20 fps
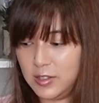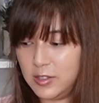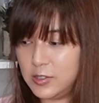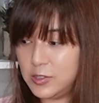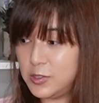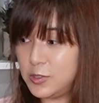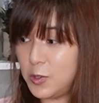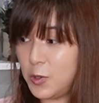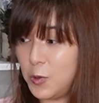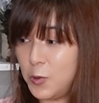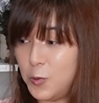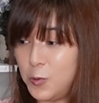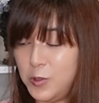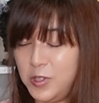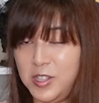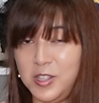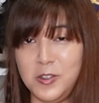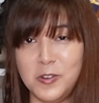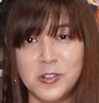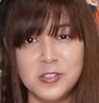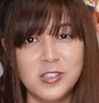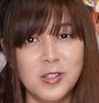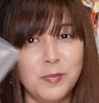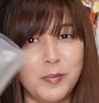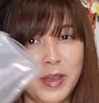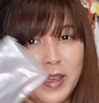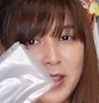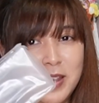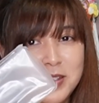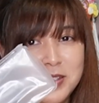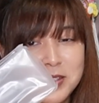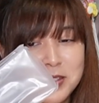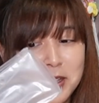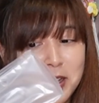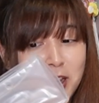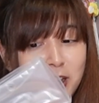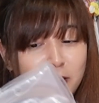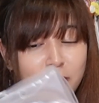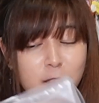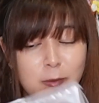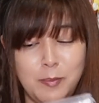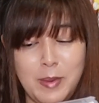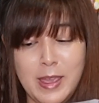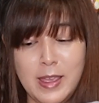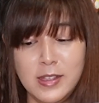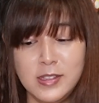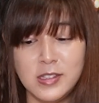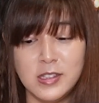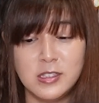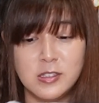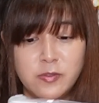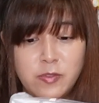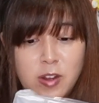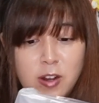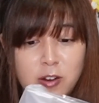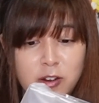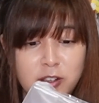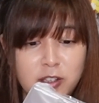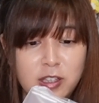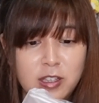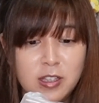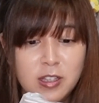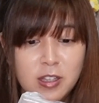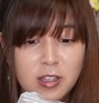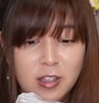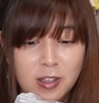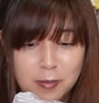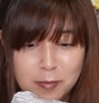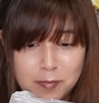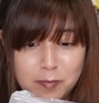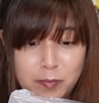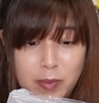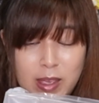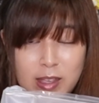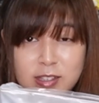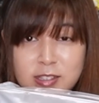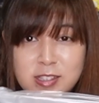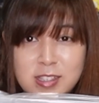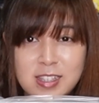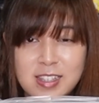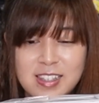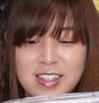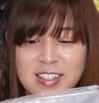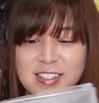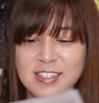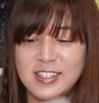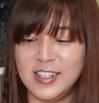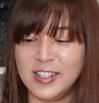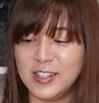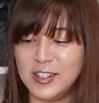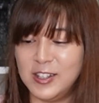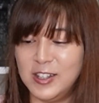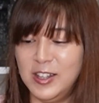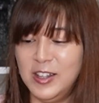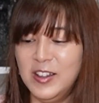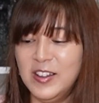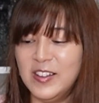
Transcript: So here's the base. The base is very basic. It's like a